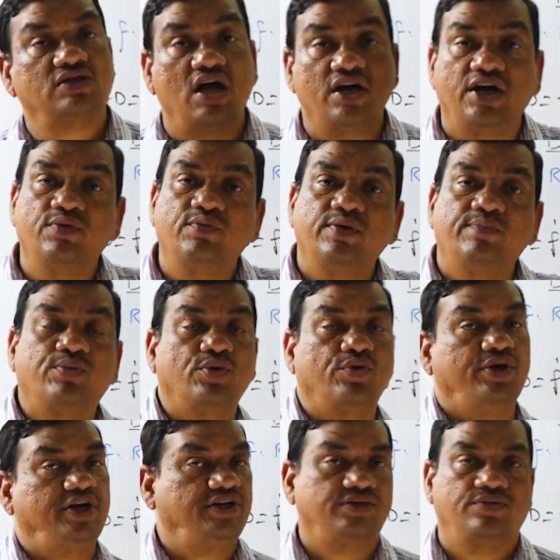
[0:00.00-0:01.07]
Already we
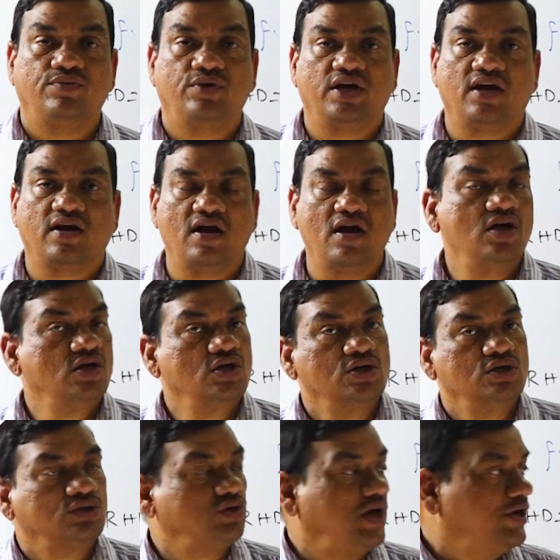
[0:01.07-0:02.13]
proved it. Okay, now.
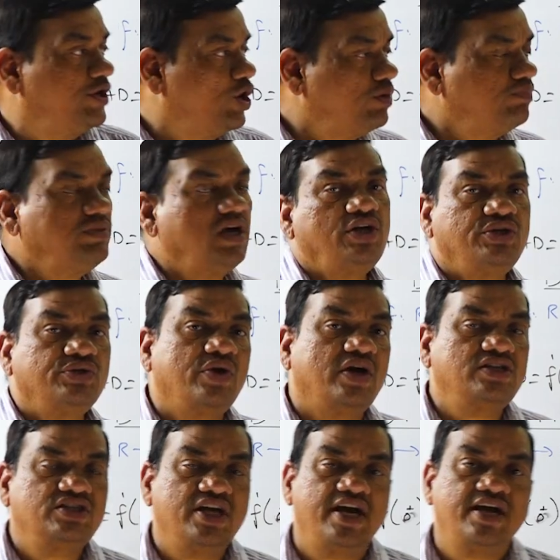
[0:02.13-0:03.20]
So, I hope that you
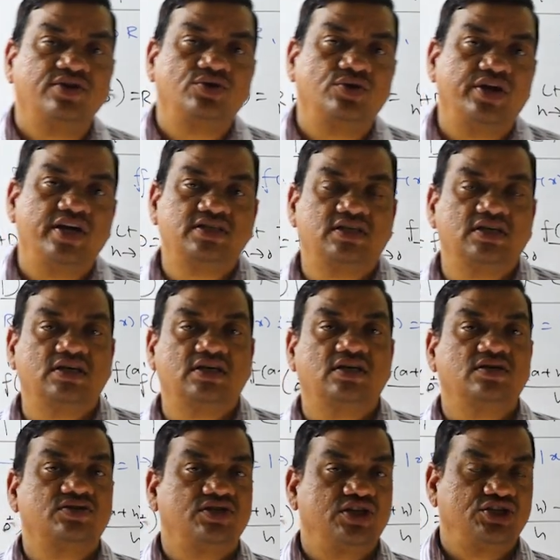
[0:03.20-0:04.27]
enjoyed today's
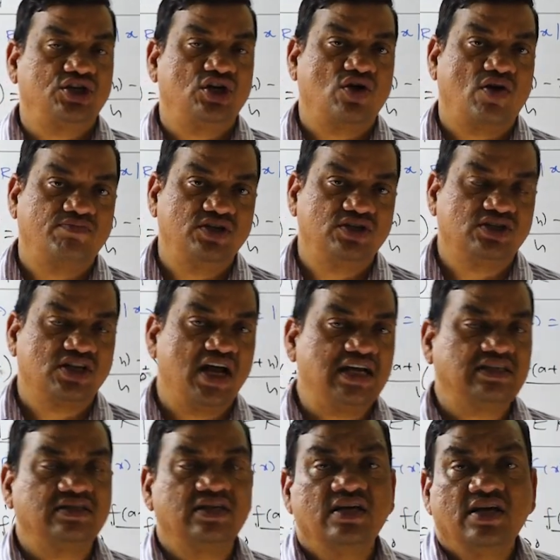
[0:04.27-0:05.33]
session of this
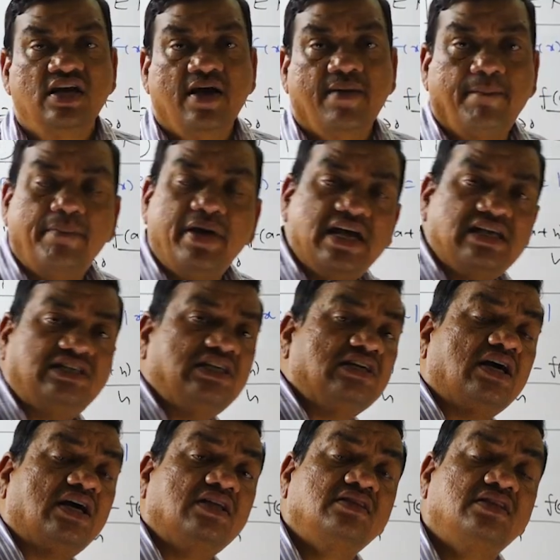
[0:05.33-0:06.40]
class. Basing
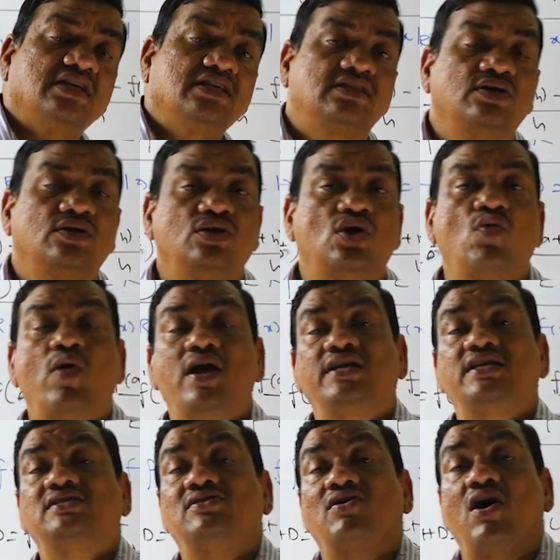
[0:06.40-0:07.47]
on this, now what
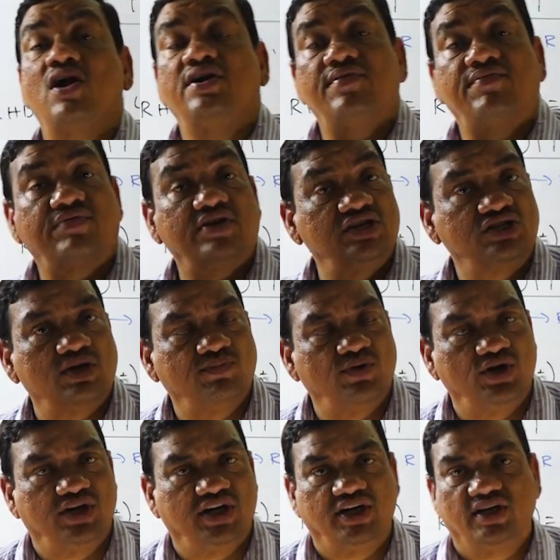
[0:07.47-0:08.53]
is
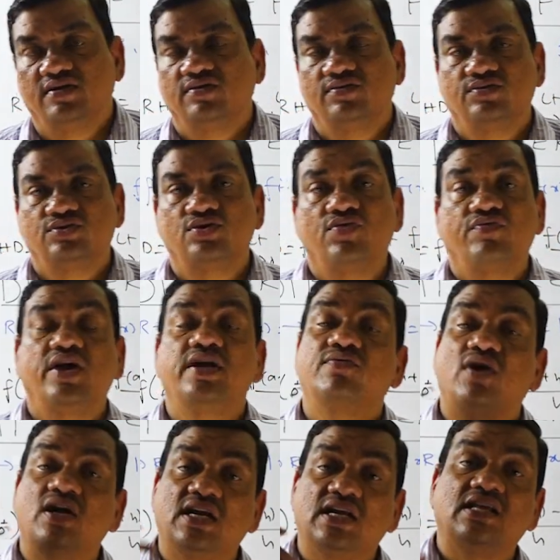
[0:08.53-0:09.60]
non-differentiability? So,
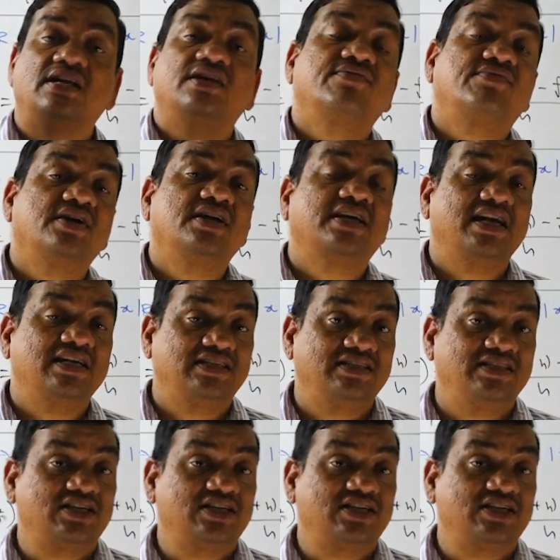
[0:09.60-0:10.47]
what are the different cases?